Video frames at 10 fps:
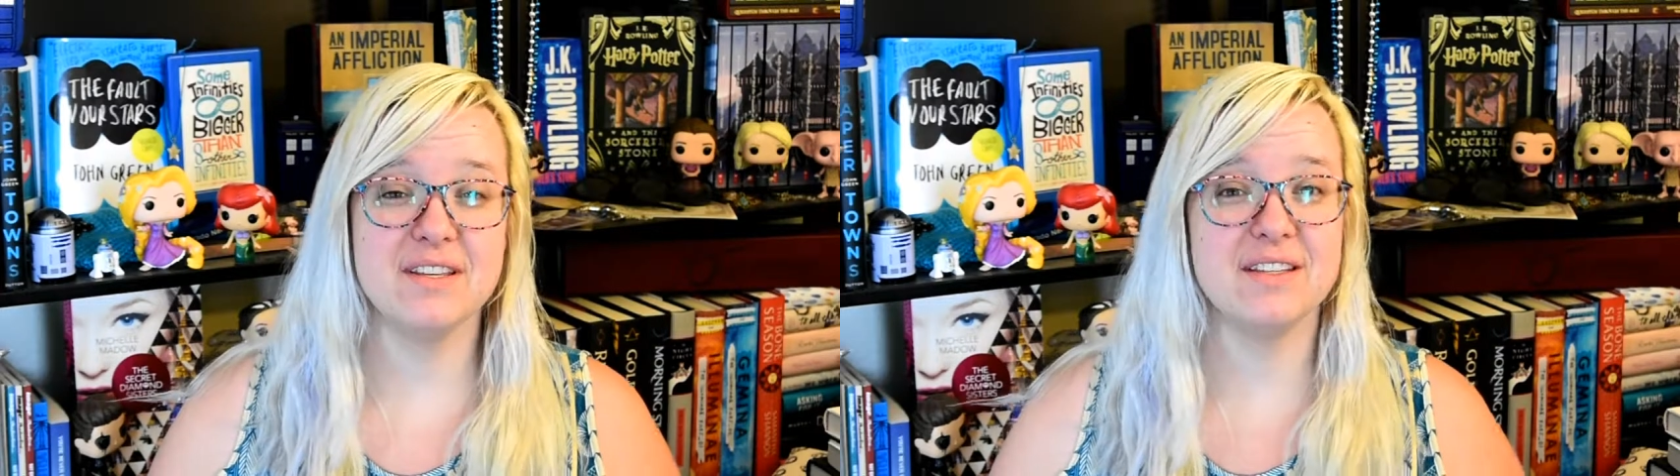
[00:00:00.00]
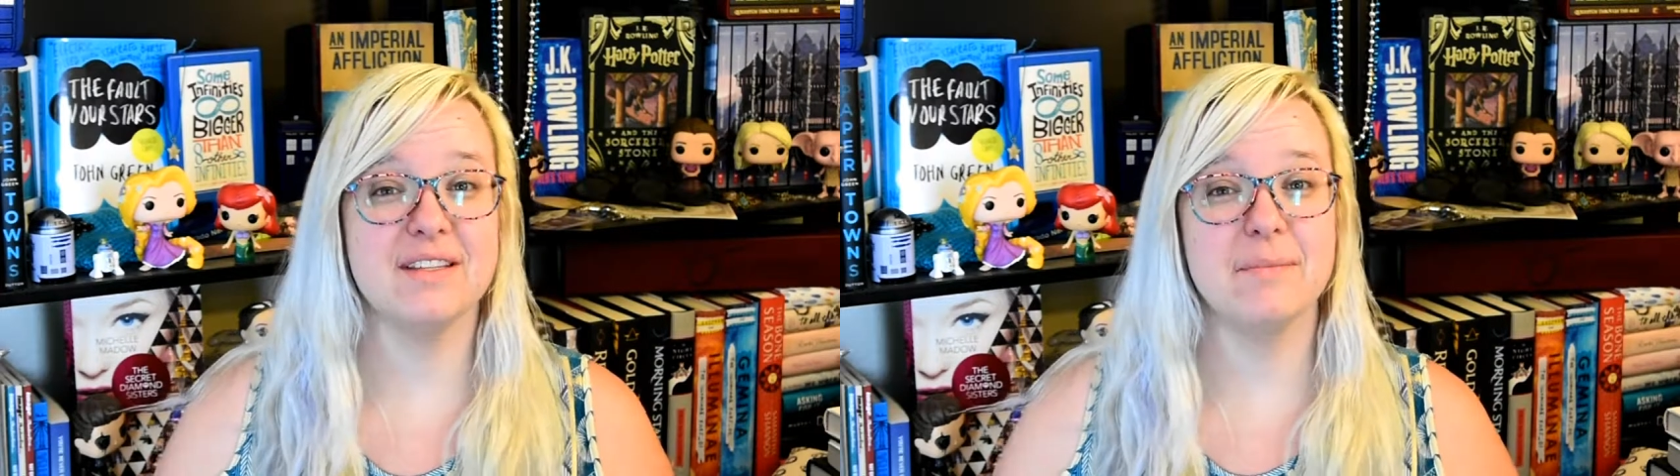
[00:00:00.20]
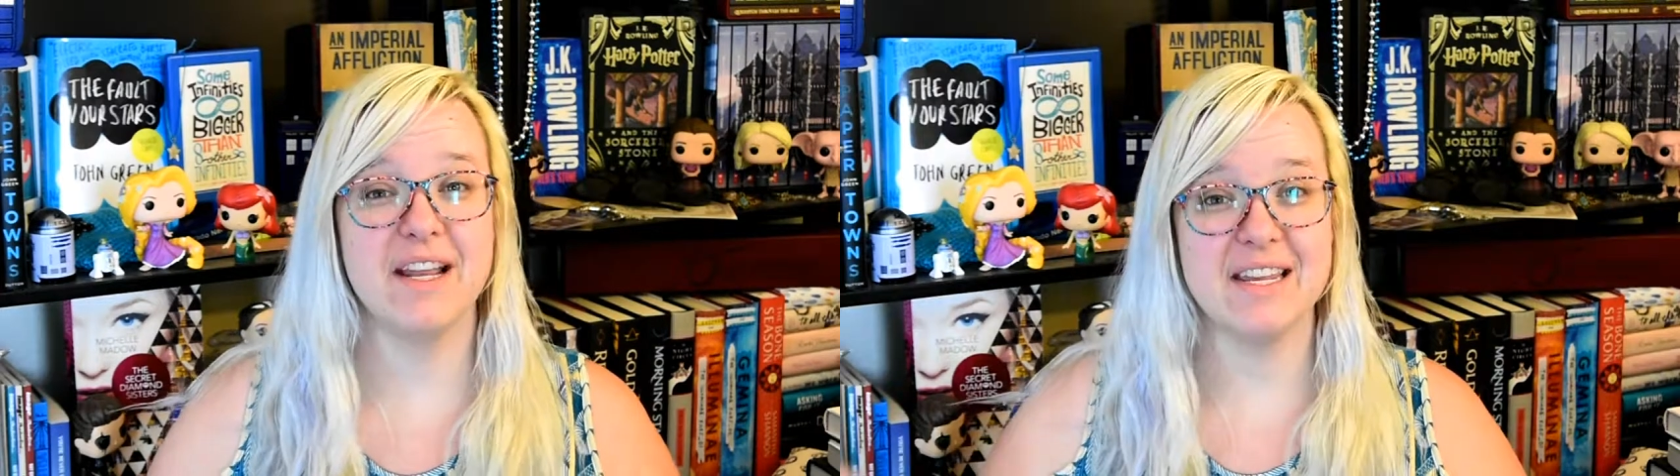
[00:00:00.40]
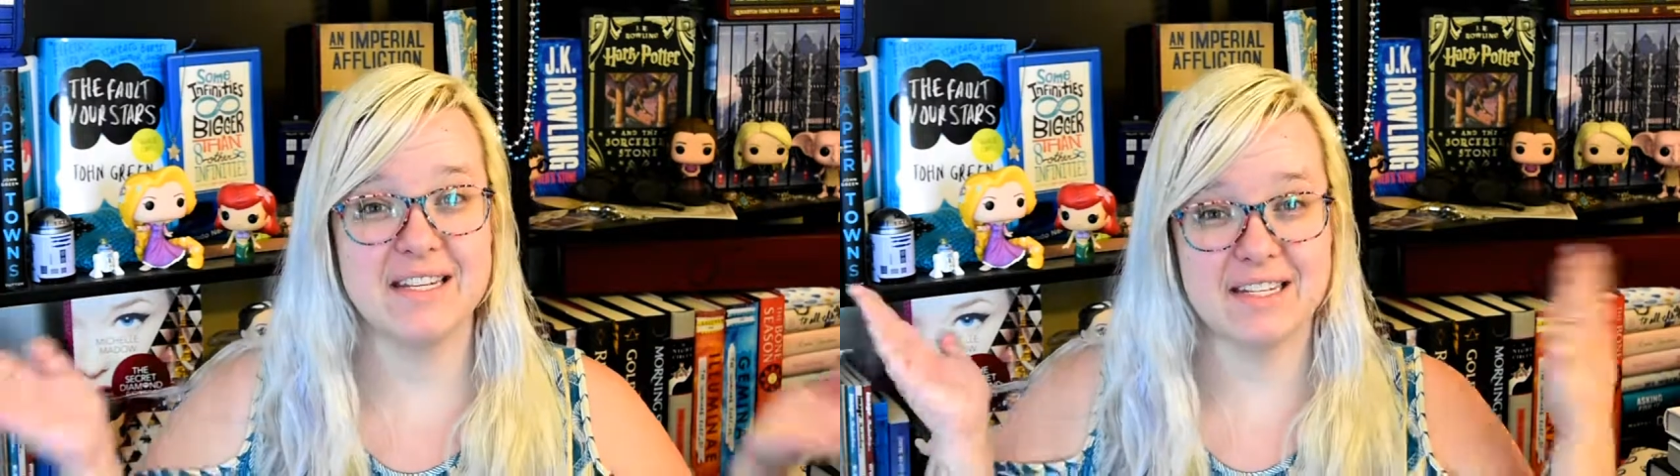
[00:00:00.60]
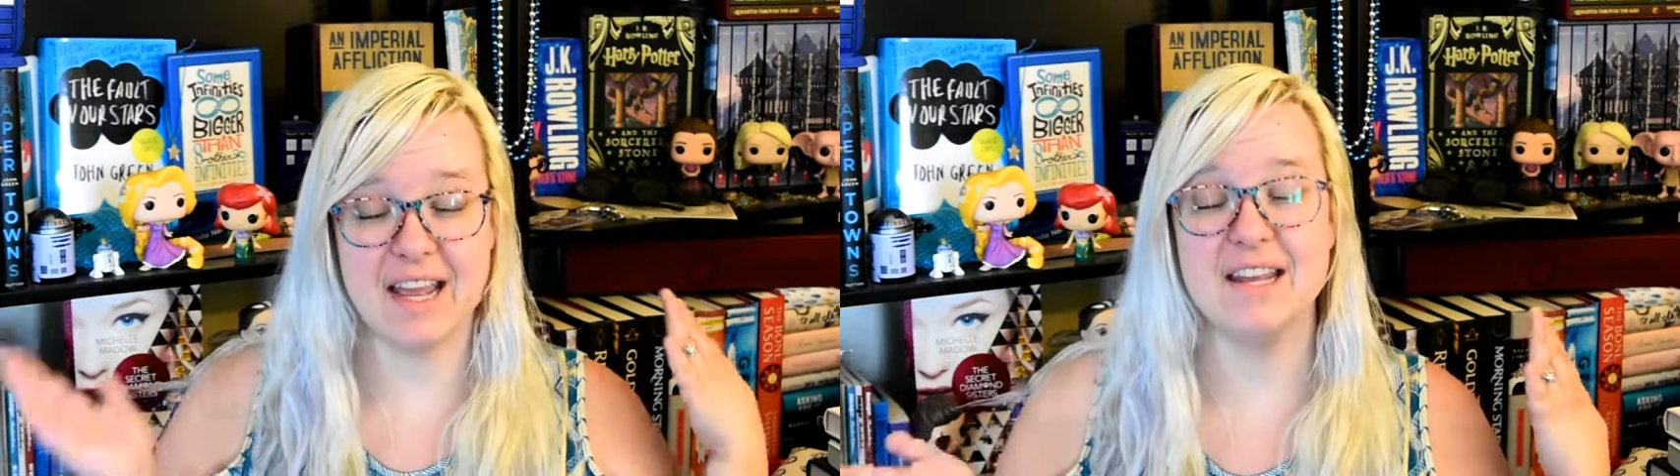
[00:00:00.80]
this is my
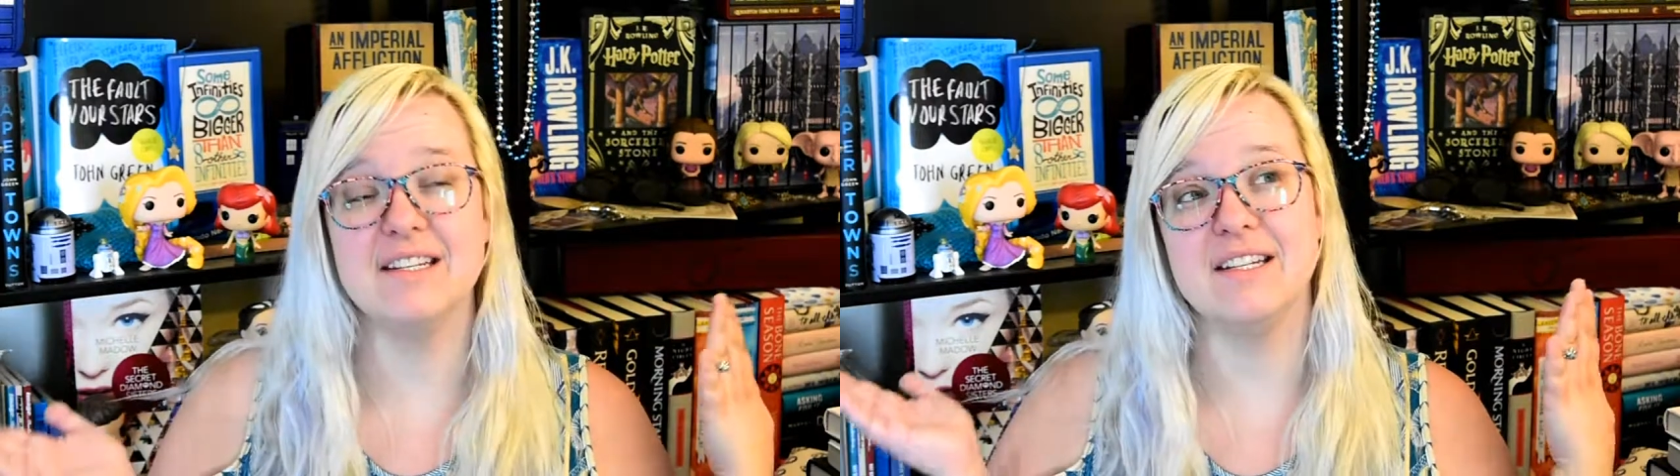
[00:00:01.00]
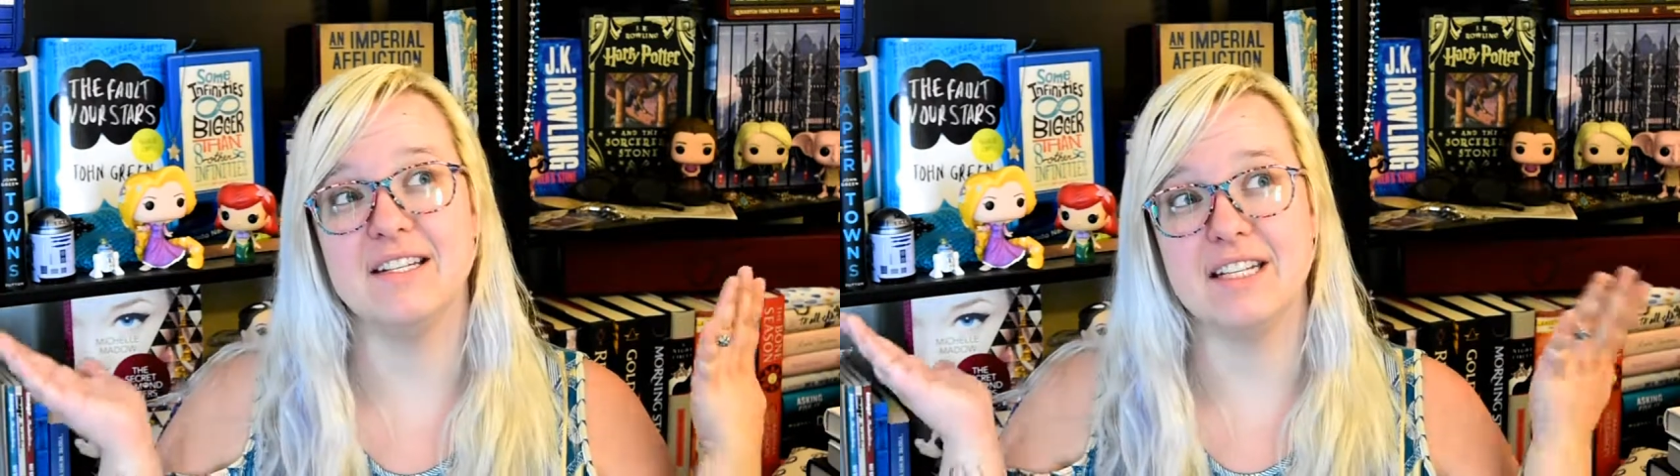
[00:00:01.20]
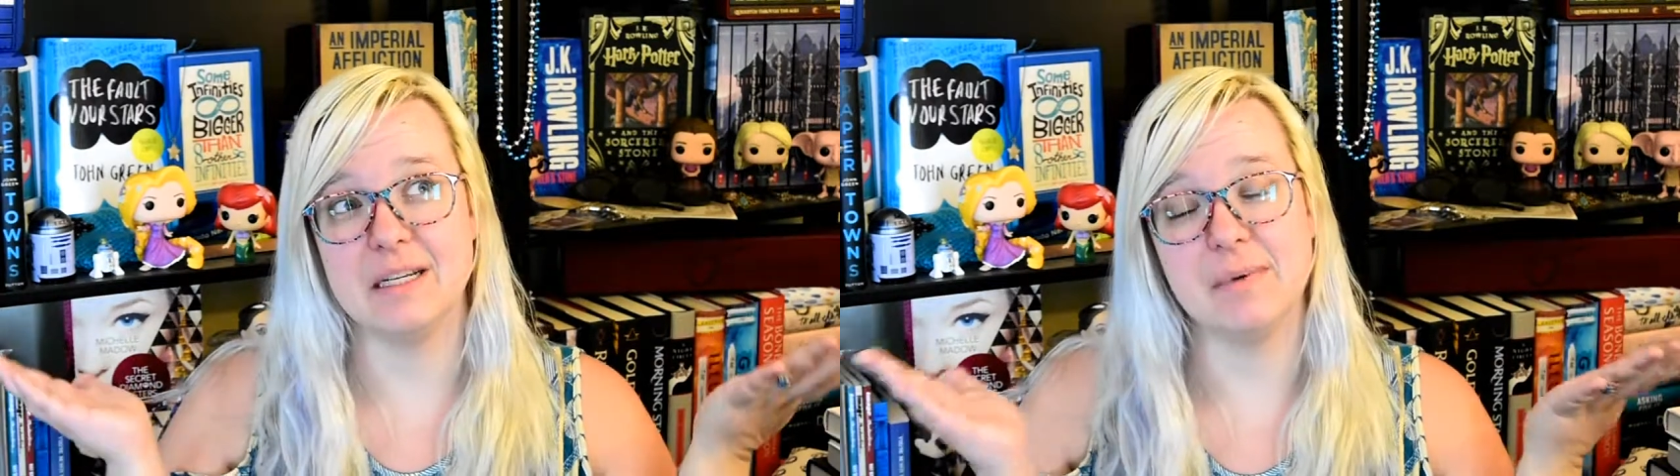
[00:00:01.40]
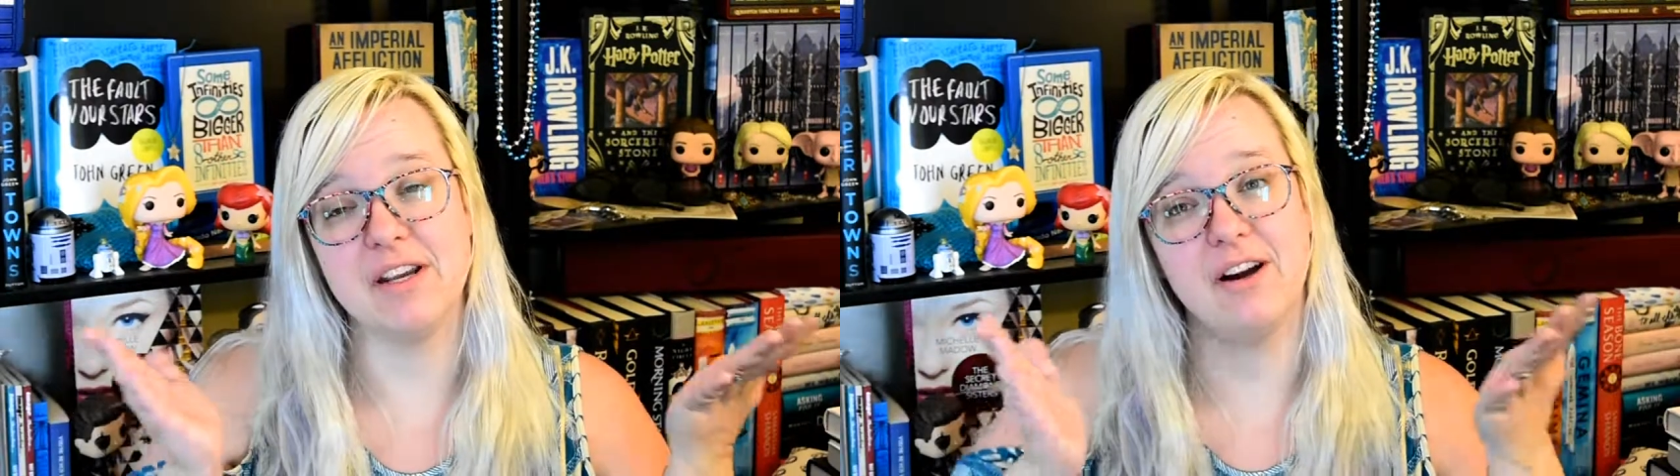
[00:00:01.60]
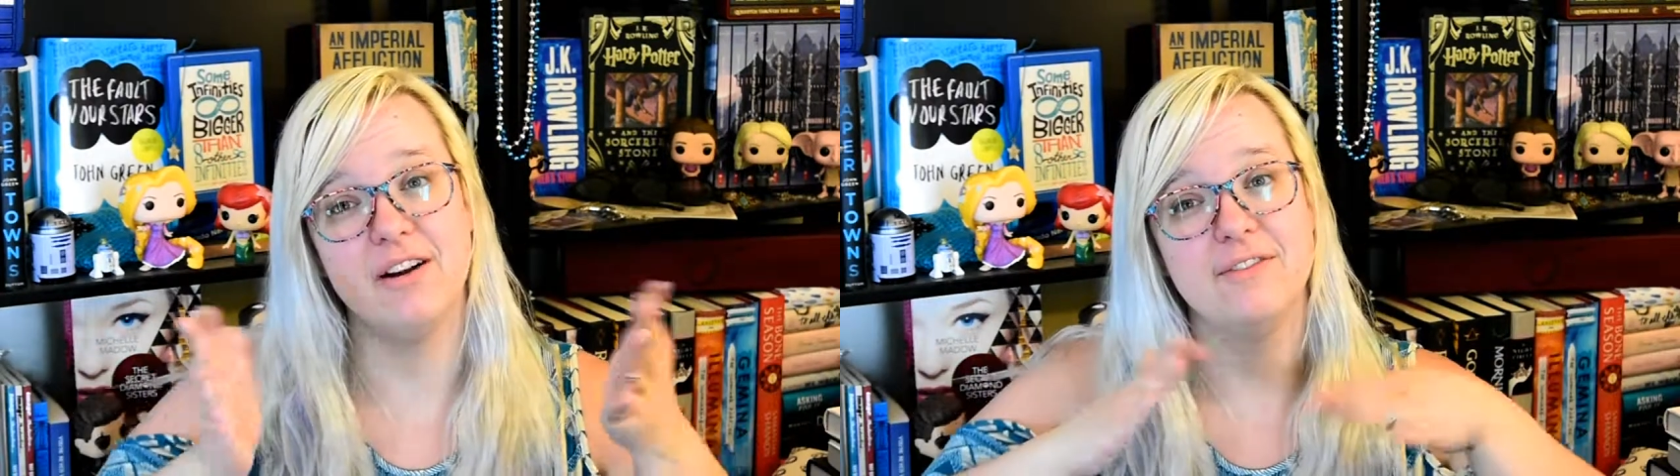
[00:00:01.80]
intended
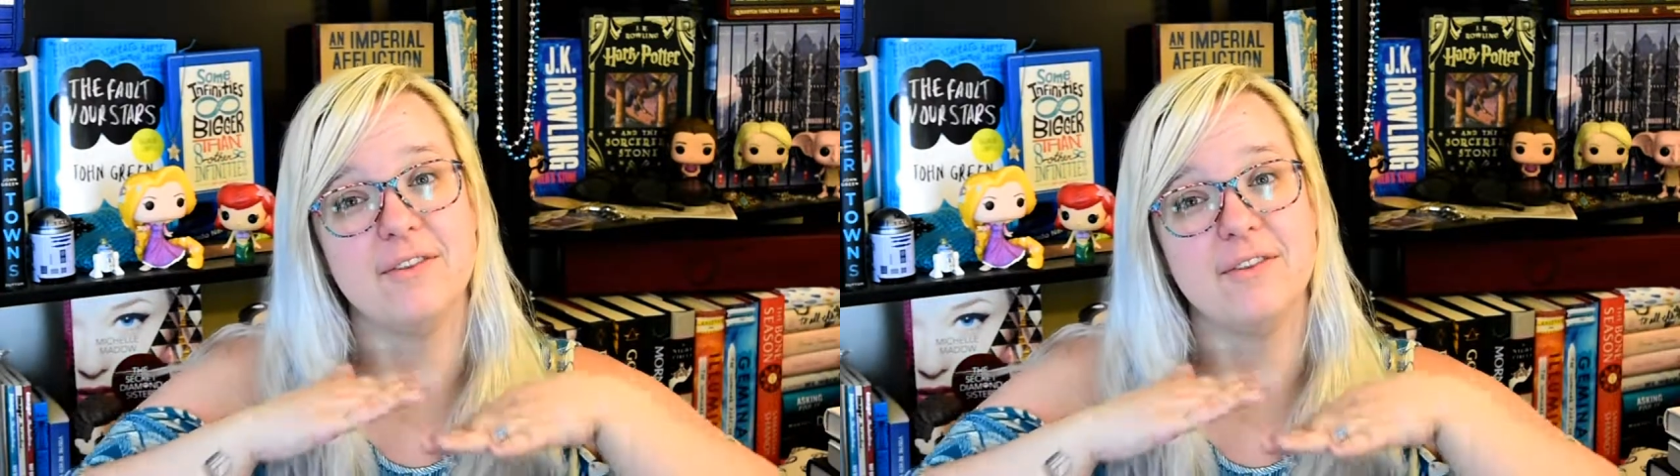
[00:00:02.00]
TBR